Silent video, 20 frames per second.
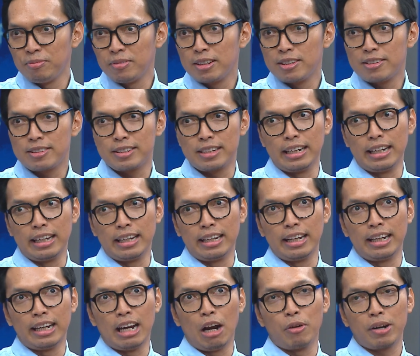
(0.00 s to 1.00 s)
mm-hmm. sitting
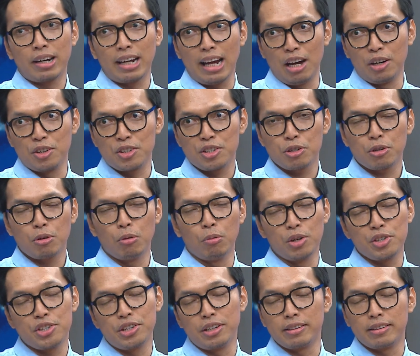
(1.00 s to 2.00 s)
in our couch,
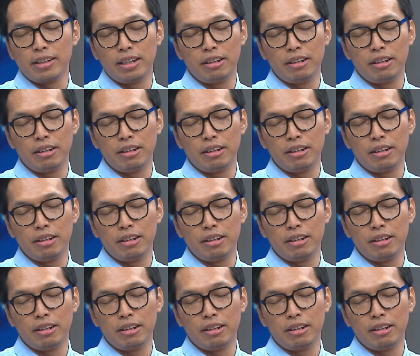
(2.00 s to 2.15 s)
watching mm-hmm.